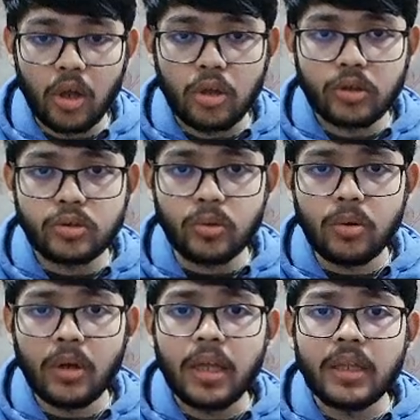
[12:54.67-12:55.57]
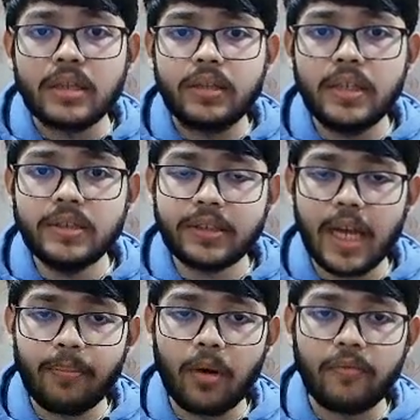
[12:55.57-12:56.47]
So this
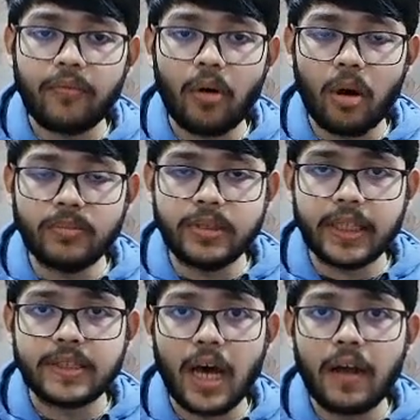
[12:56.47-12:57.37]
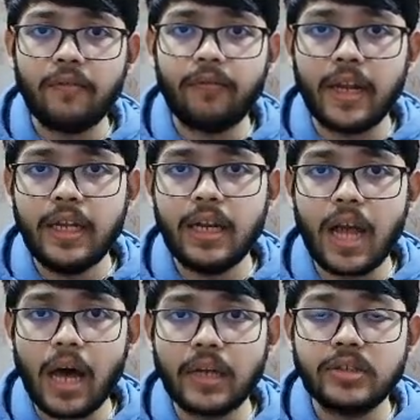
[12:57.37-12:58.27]
type of objects are very
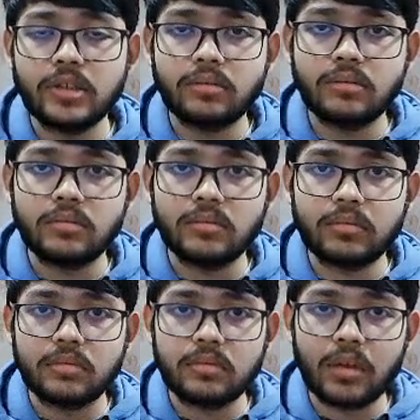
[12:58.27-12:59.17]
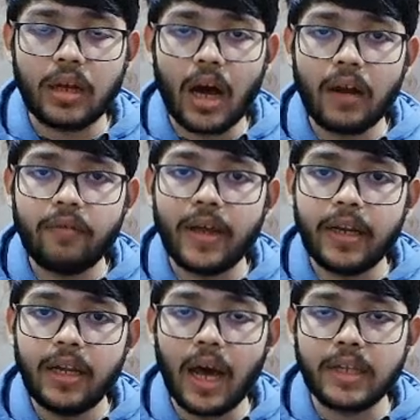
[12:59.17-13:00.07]
large
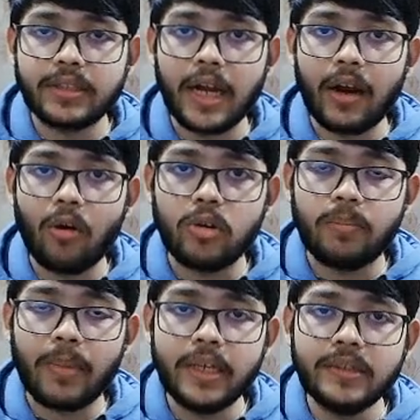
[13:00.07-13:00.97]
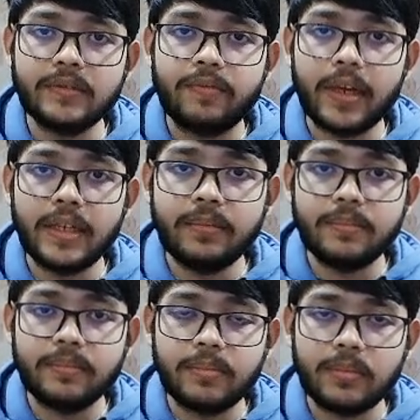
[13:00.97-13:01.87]
and occupies very
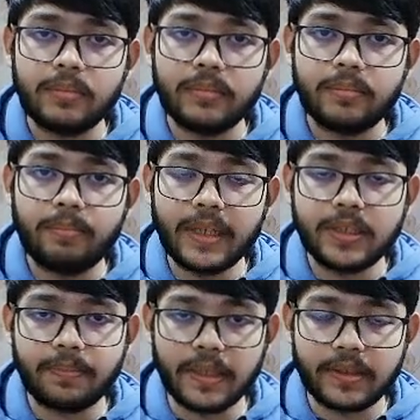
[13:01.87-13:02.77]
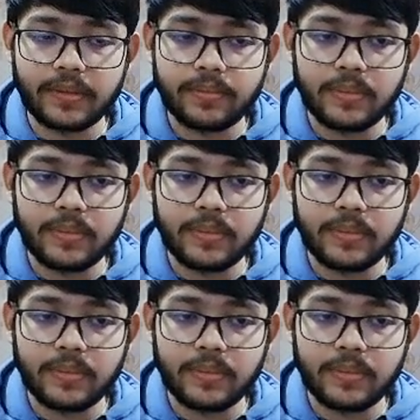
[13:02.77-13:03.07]
big space.